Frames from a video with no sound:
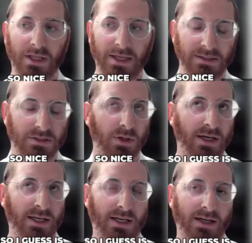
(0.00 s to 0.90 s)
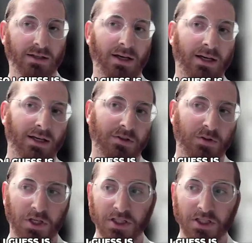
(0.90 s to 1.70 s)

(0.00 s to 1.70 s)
nice. So I guess